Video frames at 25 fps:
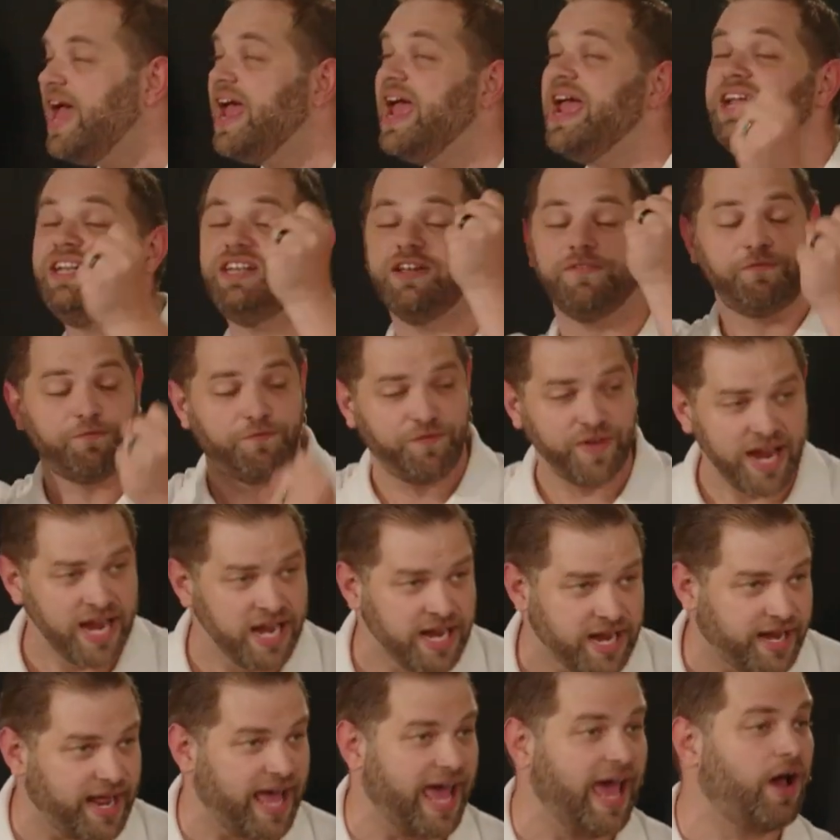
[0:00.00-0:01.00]
He
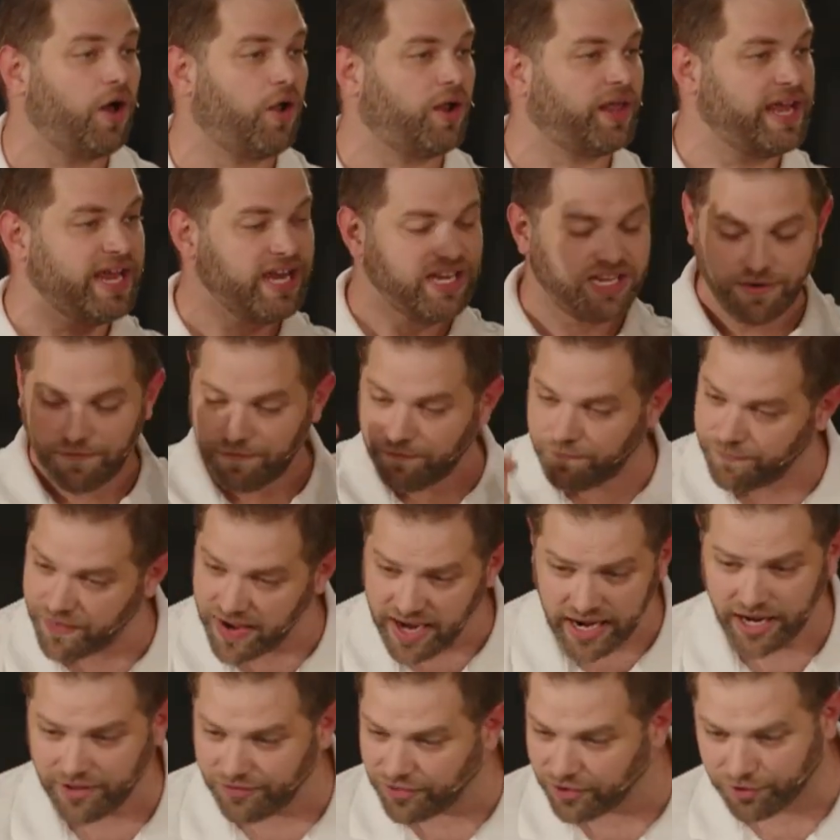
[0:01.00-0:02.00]
defeated hell, he
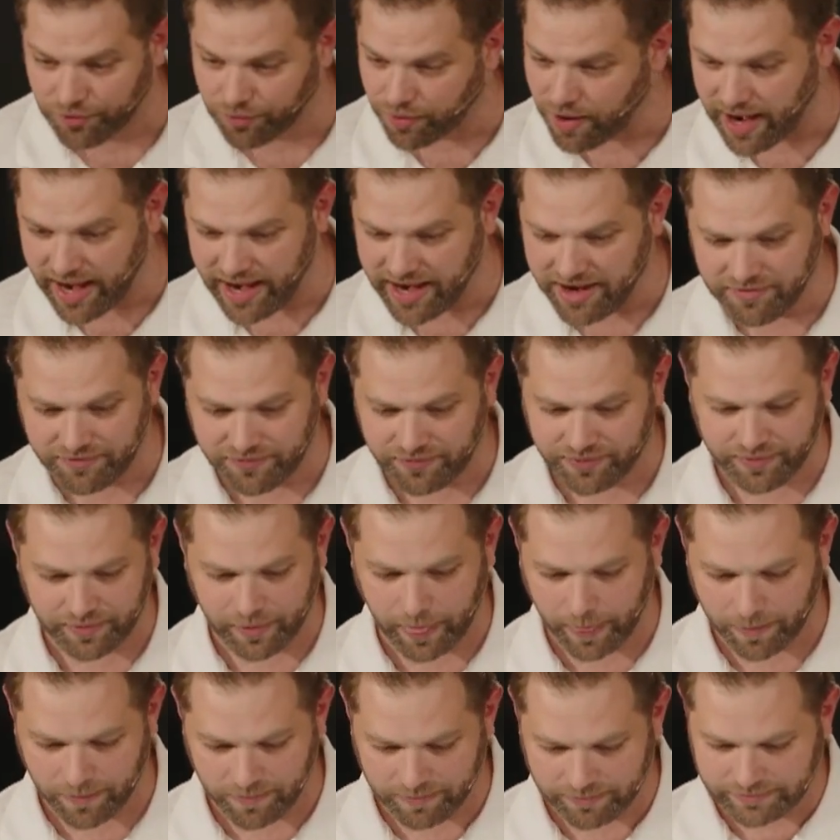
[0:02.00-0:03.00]
defeated the grave.
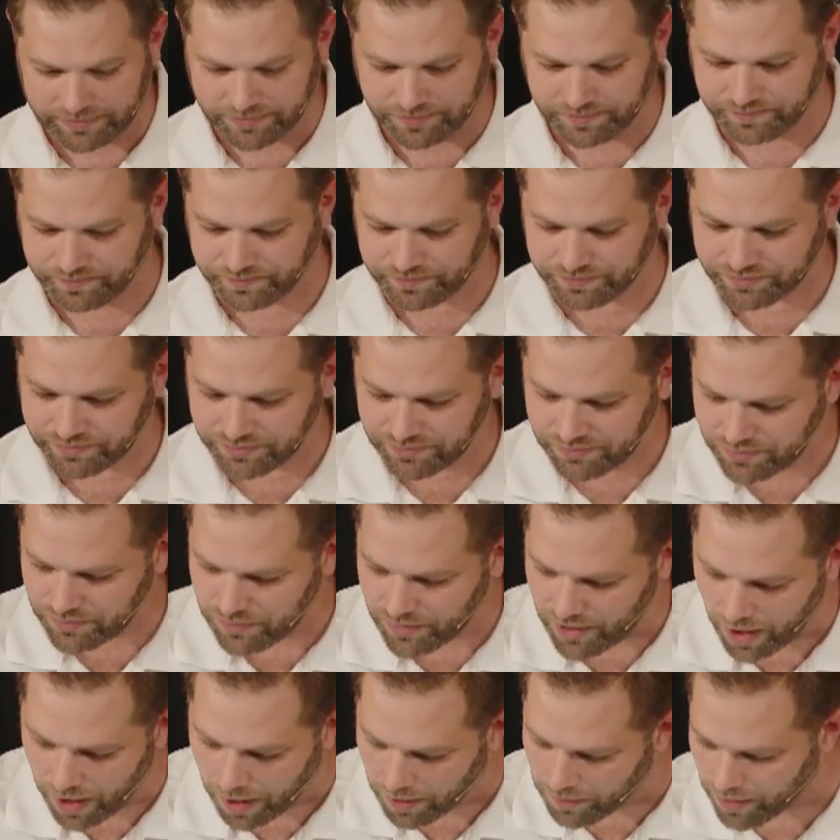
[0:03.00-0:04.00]

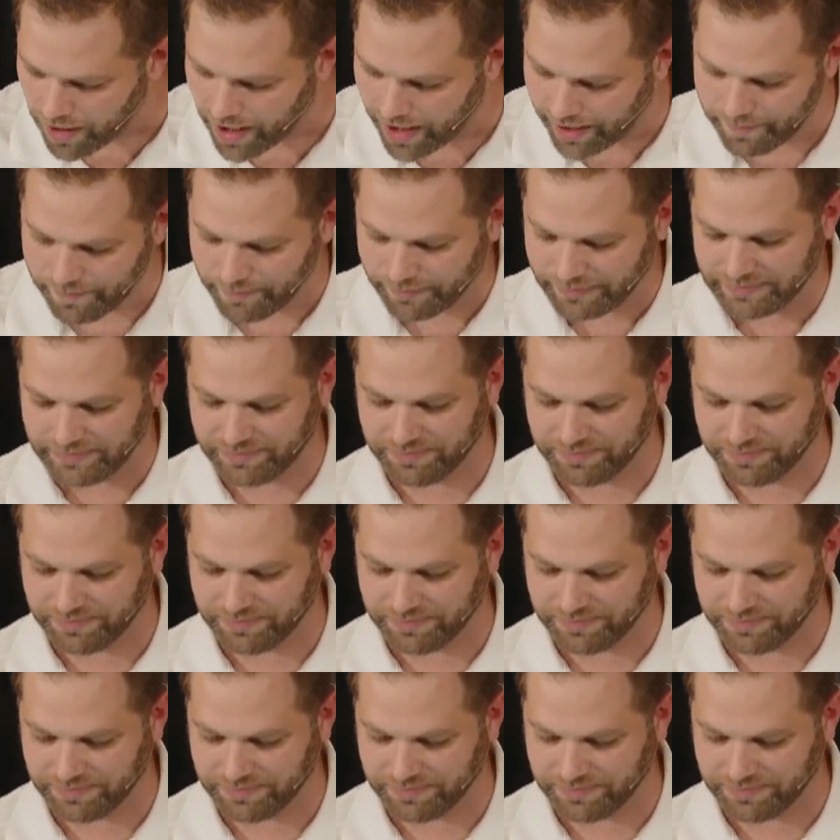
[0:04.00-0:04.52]
All right.